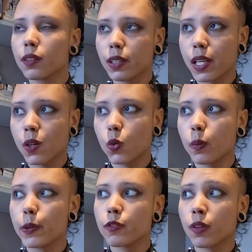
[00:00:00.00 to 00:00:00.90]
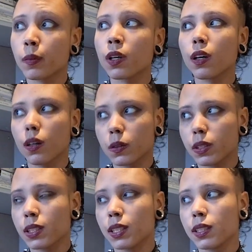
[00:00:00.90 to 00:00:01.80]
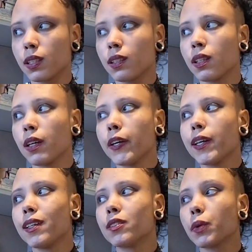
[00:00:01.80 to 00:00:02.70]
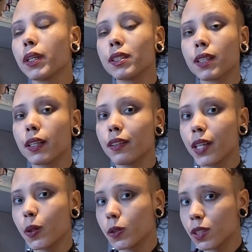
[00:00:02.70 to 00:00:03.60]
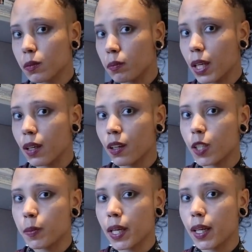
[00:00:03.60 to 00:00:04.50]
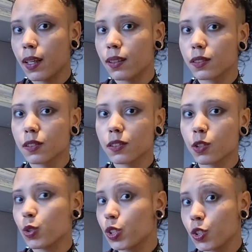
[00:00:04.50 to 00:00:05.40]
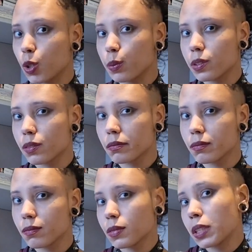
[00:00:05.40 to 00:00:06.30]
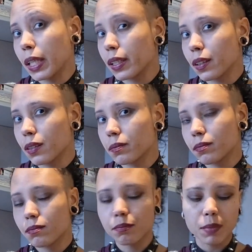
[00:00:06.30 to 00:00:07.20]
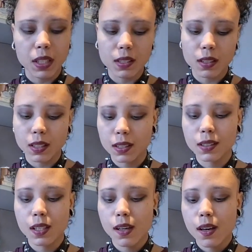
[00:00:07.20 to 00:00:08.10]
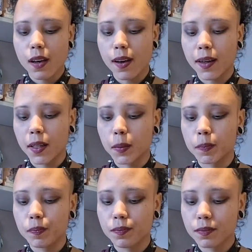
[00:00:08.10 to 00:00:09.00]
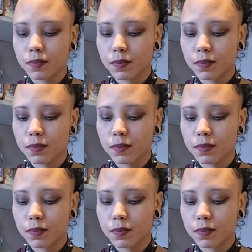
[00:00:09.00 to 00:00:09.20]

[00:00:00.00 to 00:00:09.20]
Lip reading: the leg warmers from her older sister. So I decided that I would just make her a pair so she stops stealing them, basically. To